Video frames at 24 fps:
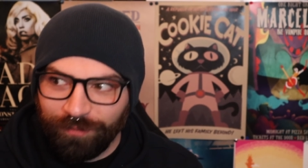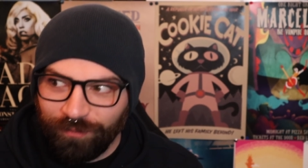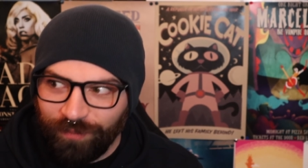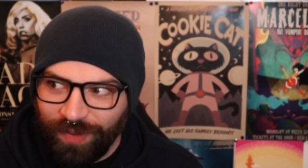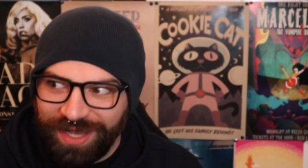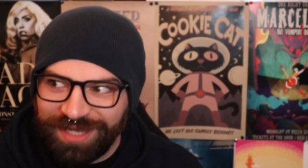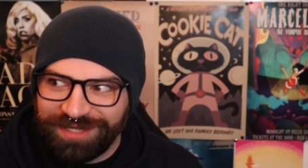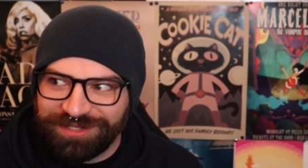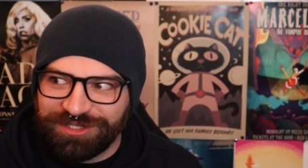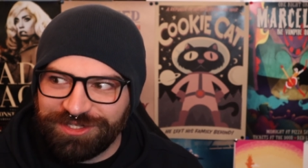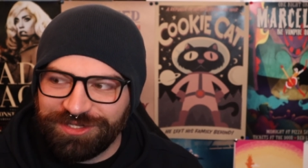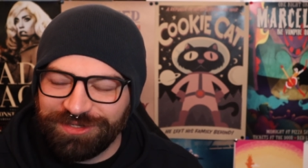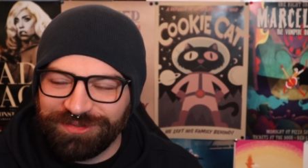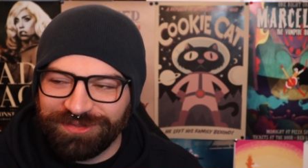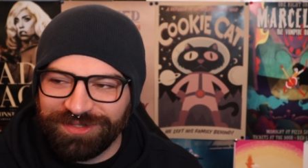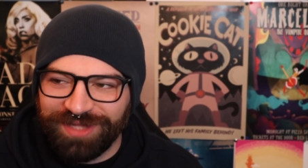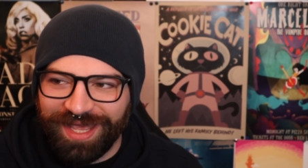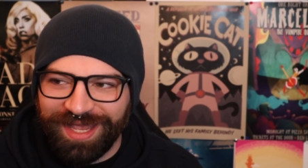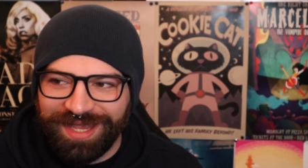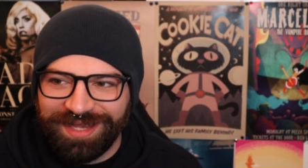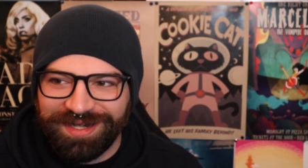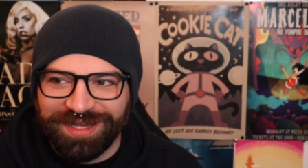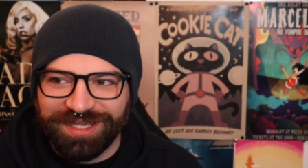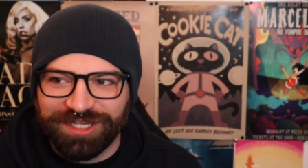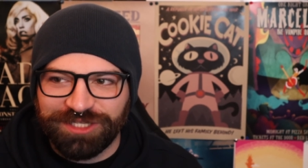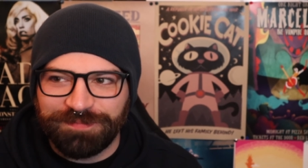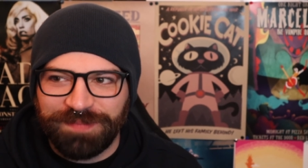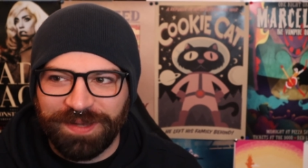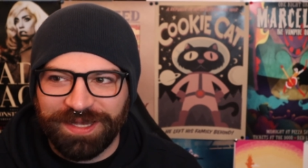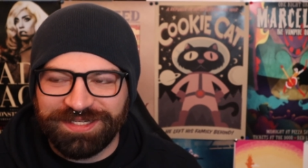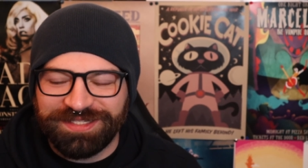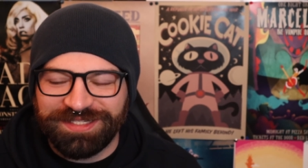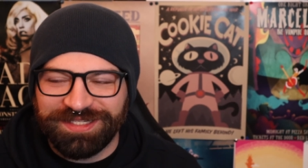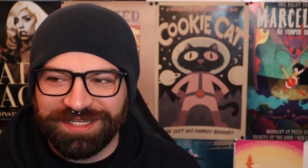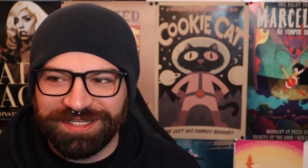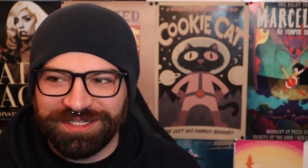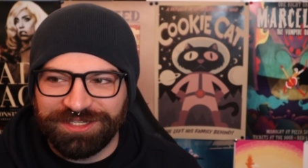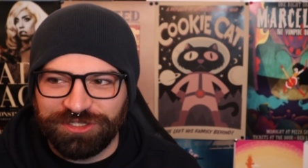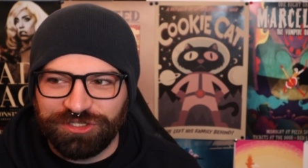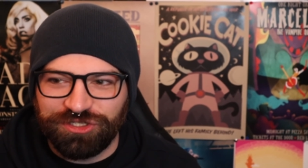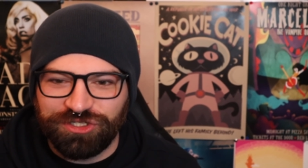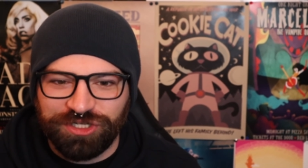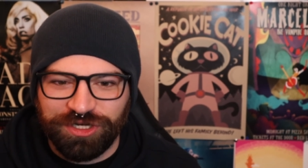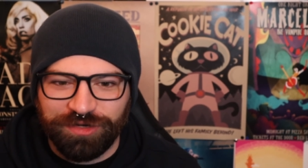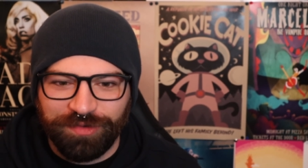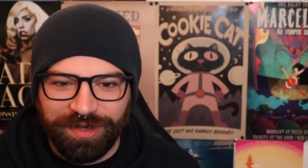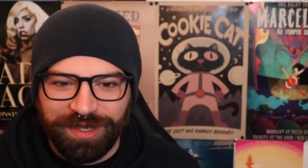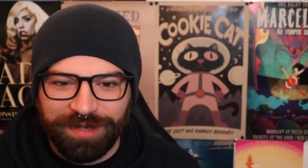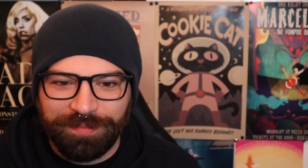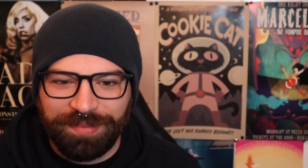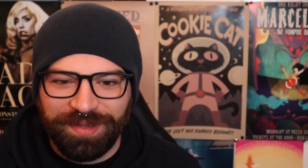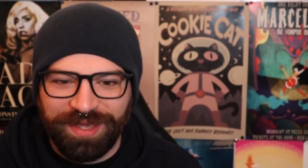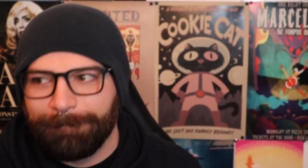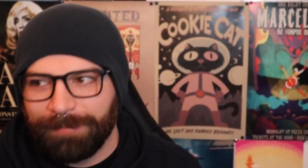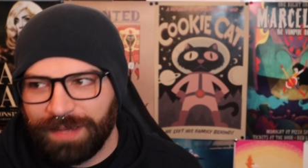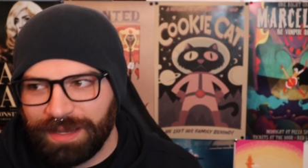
way too late expecting it to show up.